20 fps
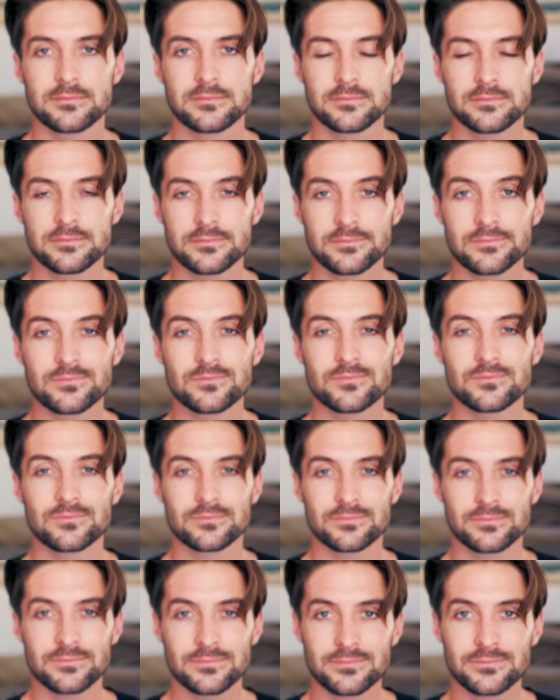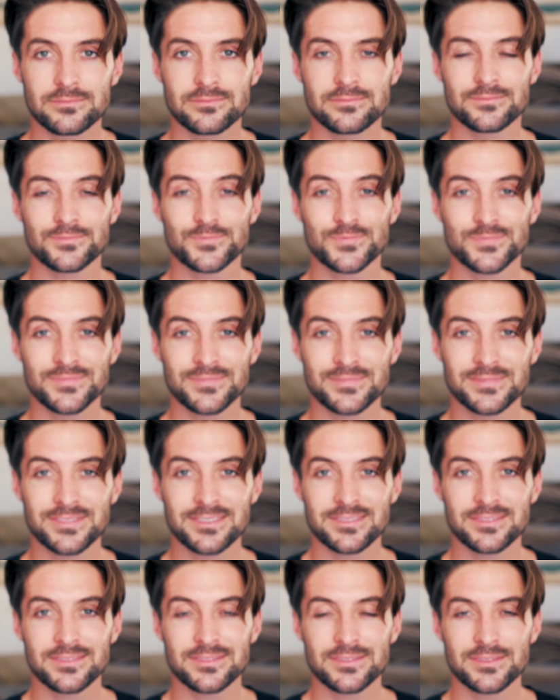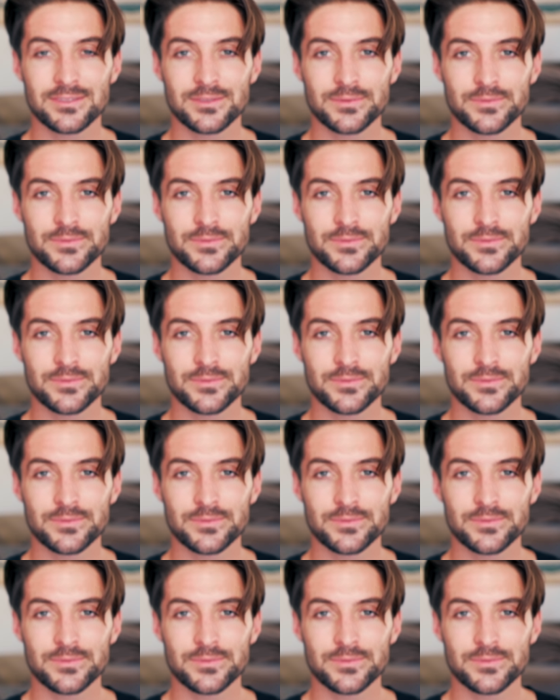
This person isn't speaking.